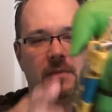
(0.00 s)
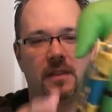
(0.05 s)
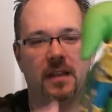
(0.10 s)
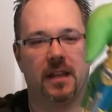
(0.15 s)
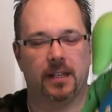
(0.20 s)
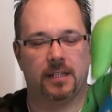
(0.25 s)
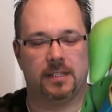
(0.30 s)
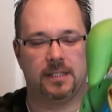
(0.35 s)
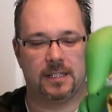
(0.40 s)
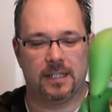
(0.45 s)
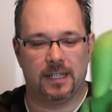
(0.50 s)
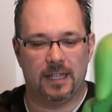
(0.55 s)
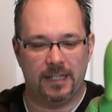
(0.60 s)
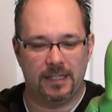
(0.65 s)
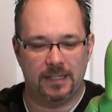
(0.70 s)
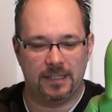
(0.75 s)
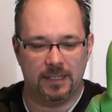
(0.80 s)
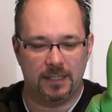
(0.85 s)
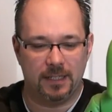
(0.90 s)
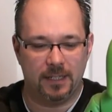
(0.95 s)
It
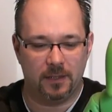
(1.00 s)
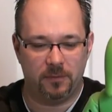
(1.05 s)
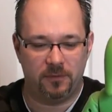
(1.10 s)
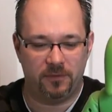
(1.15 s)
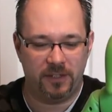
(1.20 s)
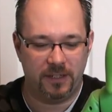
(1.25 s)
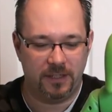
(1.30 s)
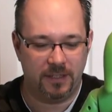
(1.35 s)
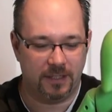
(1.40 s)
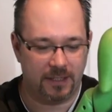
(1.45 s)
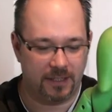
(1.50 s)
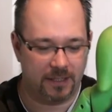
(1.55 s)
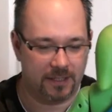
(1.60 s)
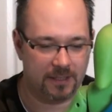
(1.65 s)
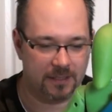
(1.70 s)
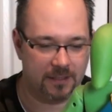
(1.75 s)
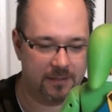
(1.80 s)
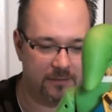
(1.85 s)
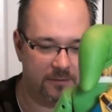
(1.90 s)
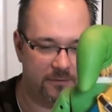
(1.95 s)
slides in there fairly
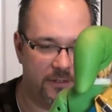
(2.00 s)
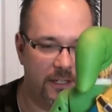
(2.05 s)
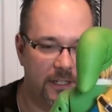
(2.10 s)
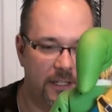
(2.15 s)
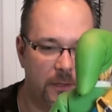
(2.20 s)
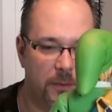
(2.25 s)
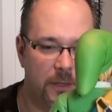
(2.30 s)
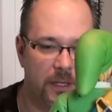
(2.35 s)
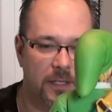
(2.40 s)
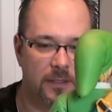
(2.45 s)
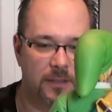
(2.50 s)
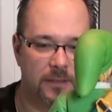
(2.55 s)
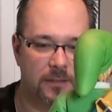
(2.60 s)
well,